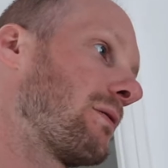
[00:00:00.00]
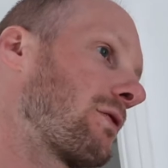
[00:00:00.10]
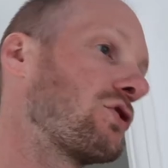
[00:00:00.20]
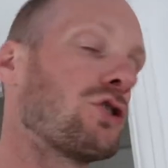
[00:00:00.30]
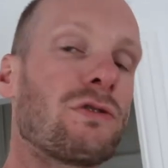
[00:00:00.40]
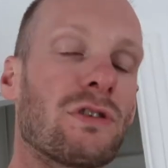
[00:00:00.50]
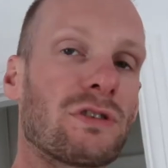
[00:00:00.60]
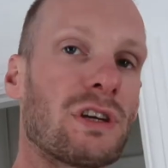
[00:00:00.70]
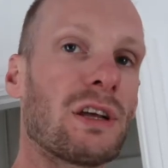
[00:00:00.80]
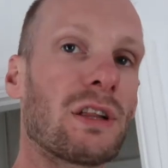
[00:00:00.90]
You can search your
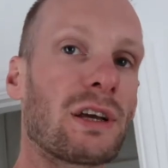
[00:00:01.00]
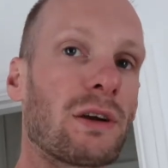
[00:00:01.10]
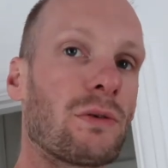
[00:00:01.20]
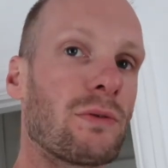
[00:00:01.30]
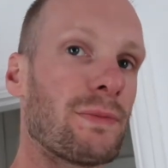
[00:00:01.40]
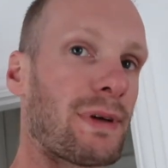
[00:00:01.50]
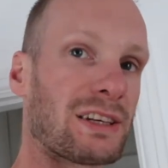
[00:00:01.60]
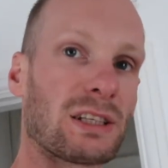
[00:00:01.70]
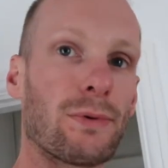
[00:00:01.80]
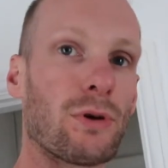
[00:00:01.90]
ceiling,
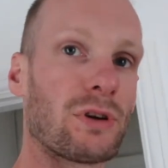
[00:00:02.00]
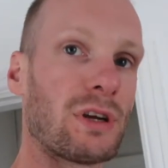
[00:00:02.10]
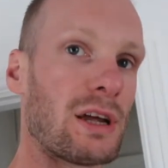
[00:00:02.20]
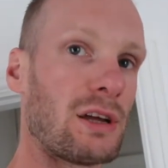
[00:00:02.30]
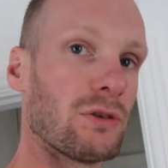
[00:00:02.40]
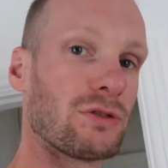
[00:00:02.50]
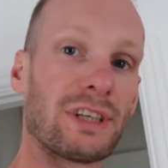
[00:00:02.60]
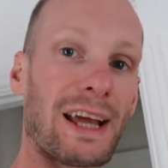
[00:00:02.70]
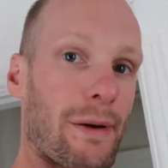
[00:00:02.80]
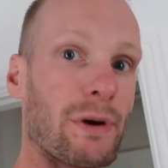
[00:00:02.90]
pasta board in it, you'll
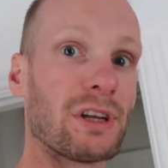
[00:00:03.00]
see how I